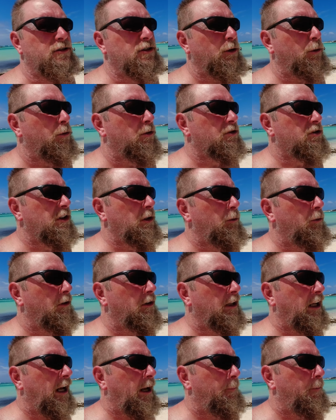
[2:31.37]
So we'll see
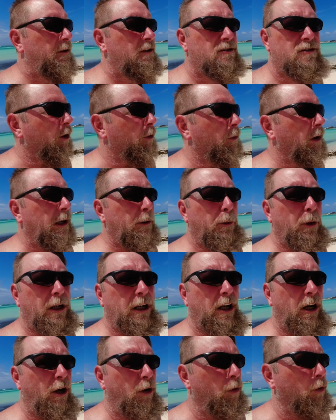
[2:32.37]
what happens. Away we
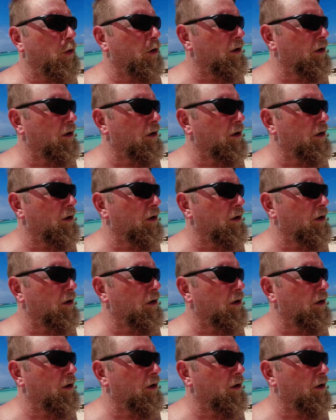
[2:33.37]
go.